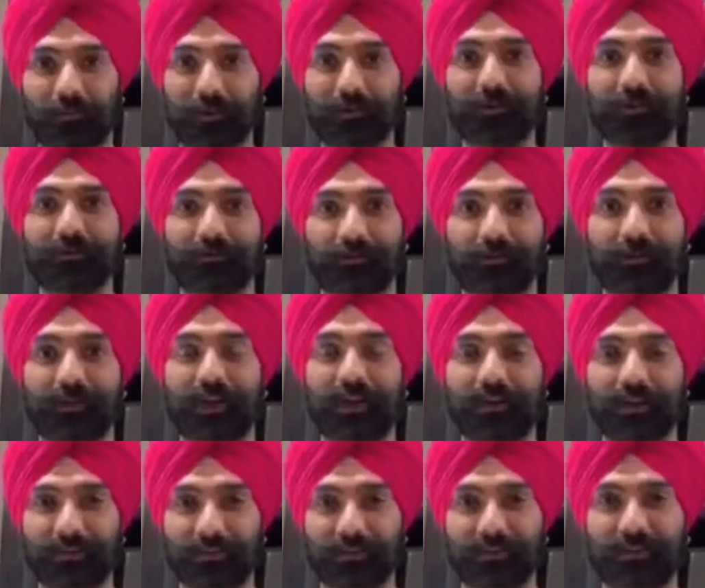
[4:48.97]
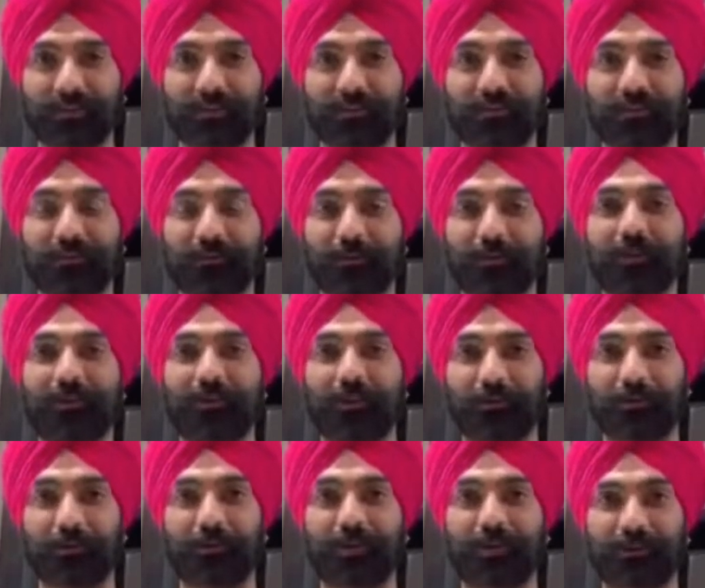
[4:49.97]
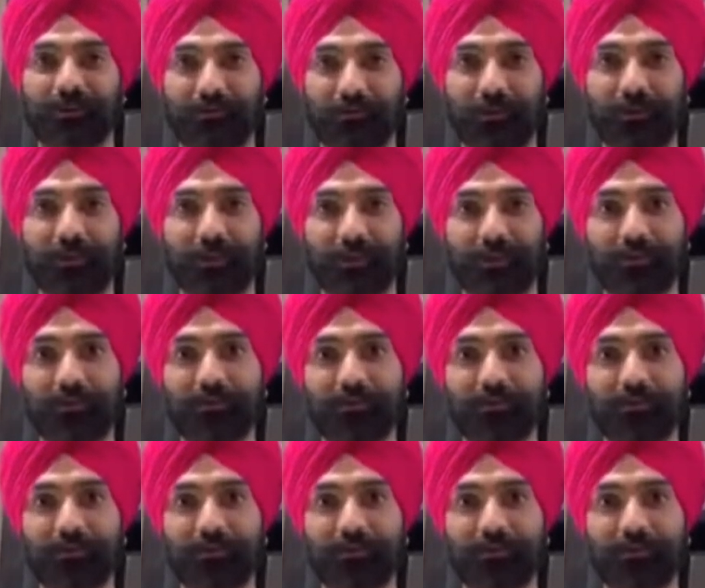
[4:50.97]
I'm looking for an NHL and a PWHPA